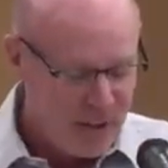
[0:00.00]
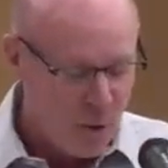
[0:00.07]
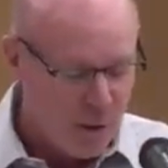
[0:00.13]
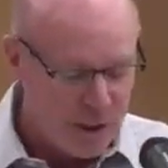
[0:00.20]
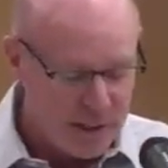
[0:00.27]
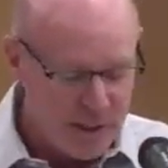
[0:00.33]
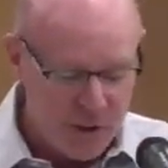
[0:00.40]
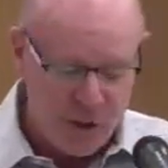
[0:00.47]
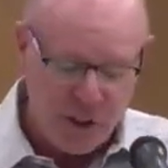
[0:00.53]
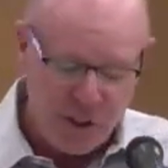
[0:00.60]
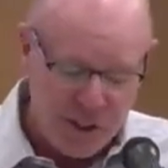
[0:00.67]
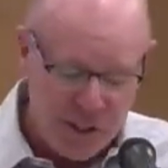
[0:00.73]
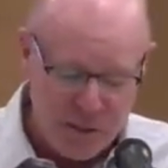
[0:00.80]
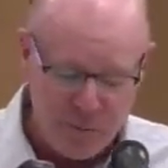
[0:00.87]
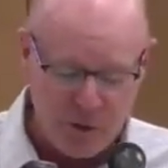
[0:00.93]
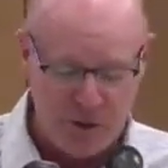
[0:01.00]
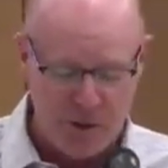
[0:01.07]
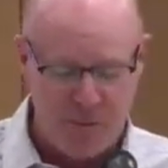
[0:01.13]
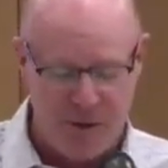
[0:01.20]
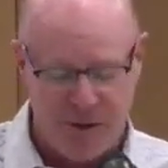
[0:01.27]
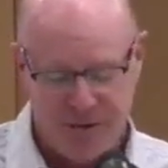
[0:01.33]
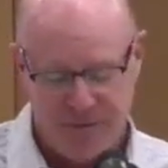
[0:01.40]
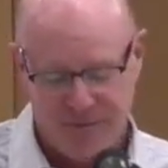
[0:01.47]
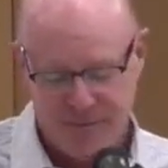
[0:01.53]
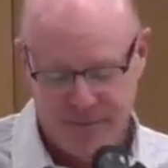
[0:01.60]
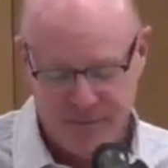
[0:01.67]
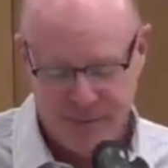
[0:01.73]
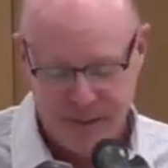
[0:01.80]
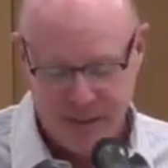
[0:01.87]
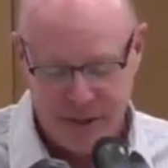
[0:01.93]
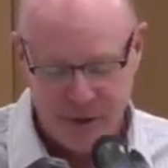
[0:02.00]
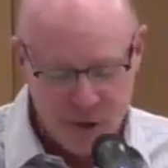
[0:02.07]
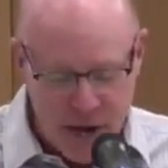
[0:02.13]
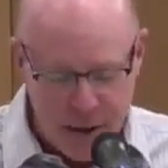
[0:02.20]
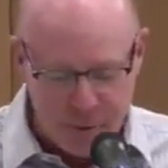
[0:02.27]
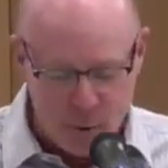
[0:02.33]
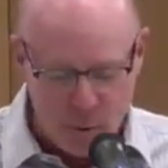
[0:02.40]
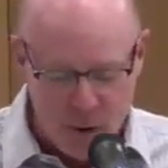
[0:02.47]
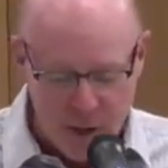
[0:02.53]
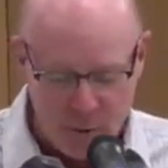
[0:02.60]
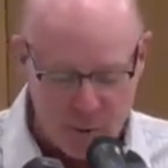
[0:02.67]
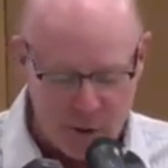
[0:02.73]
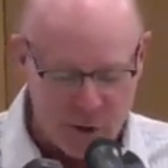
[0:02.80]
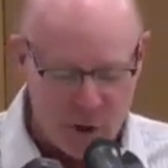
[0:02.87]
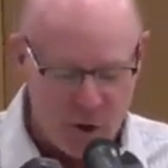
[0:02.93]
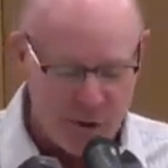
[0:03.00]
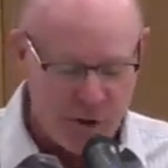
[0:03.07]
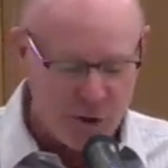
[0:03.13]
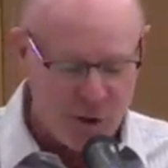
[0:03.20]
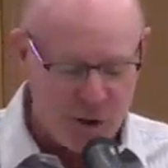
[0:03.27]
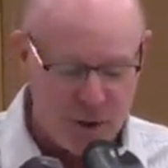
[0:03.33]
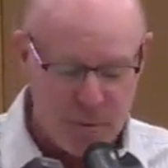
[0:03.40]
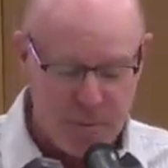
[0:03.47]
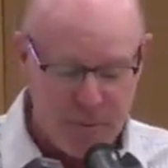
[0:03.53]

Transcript: Or at least she seems to be. In chapter 1, we're told that she had